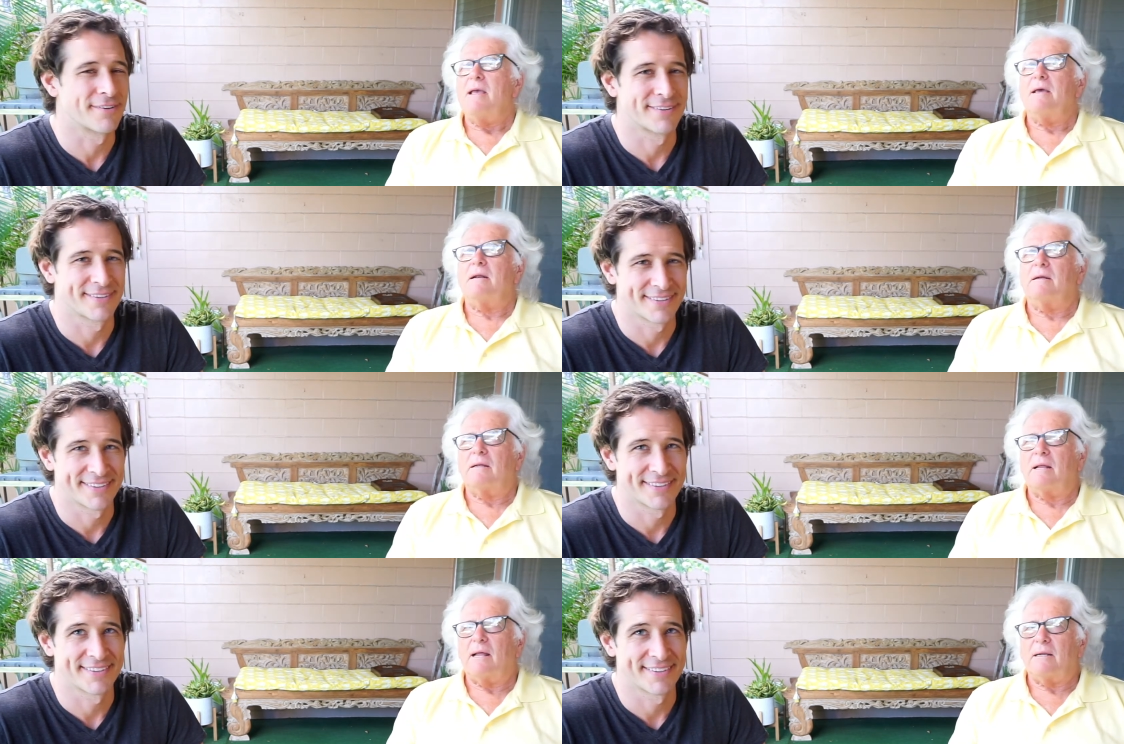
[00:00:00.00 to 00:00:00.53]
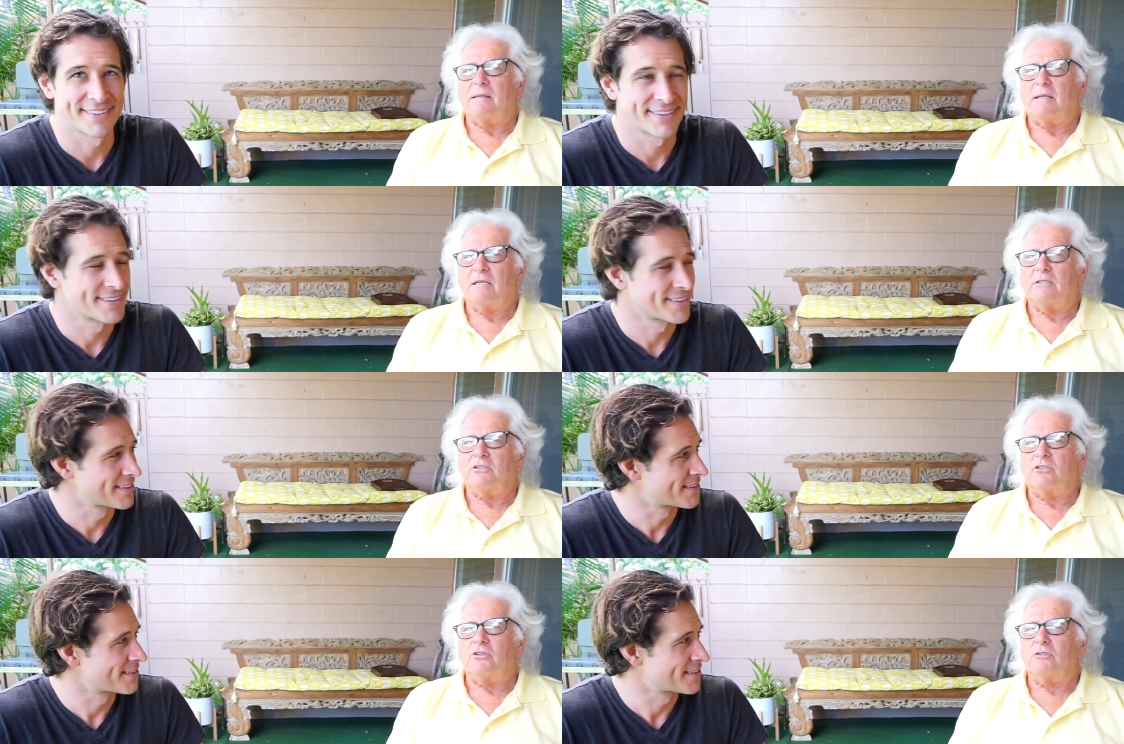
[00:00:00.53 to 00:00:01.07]
Speaker 1: And a lot of
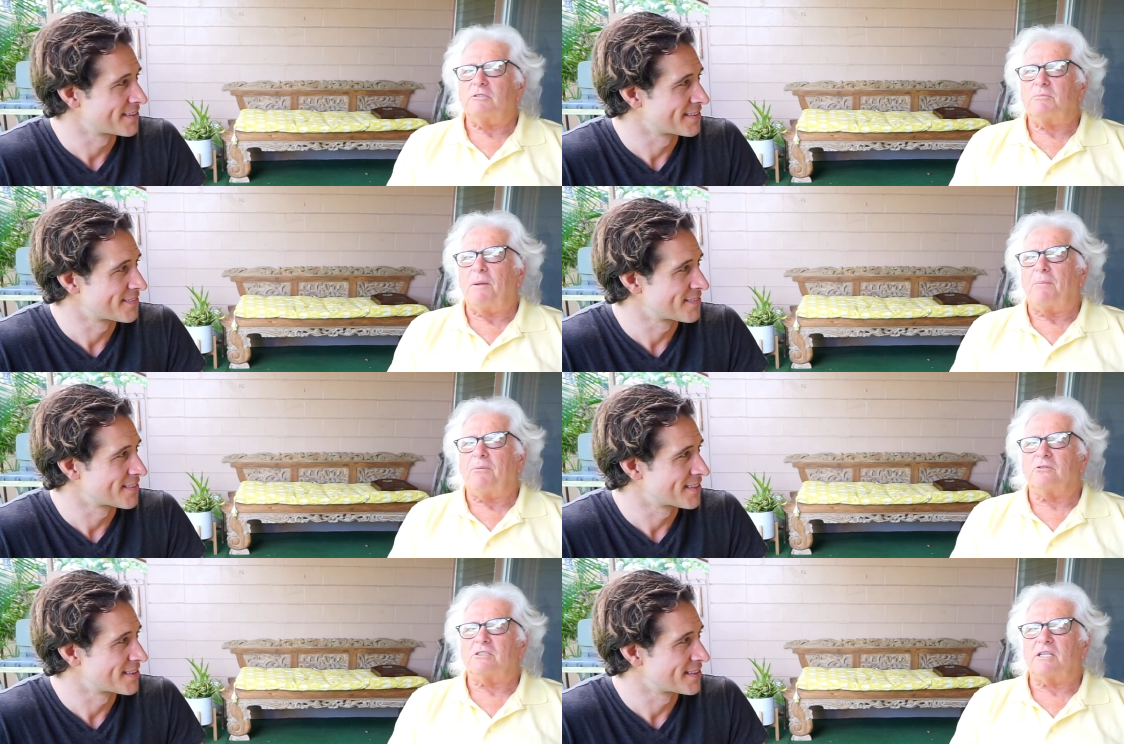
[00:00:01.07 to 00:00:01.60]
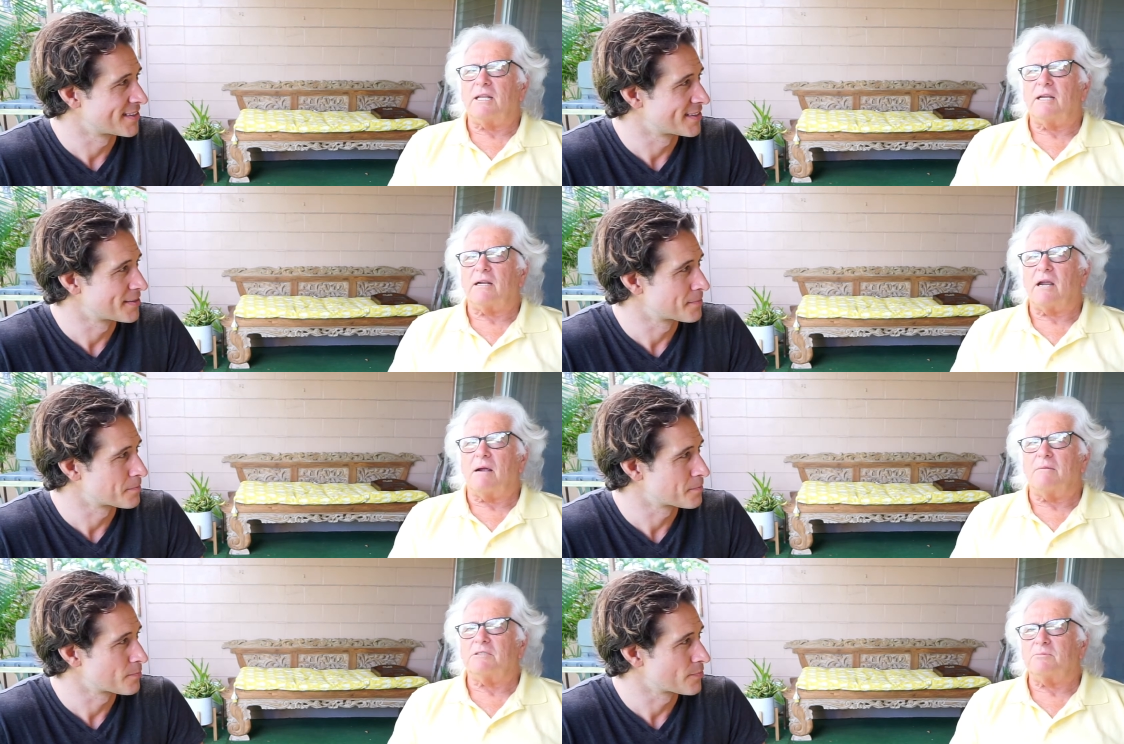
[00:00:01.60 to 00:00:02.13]
things, too, is people say that
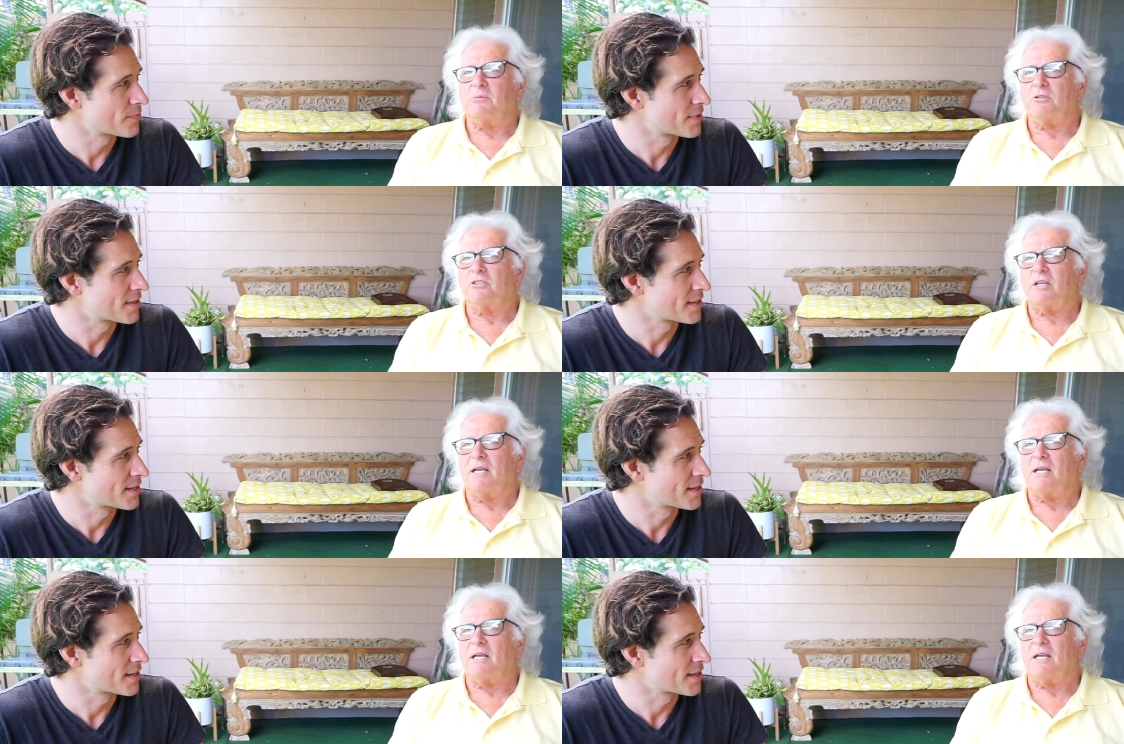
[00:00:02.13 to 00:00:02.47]
garbage disposal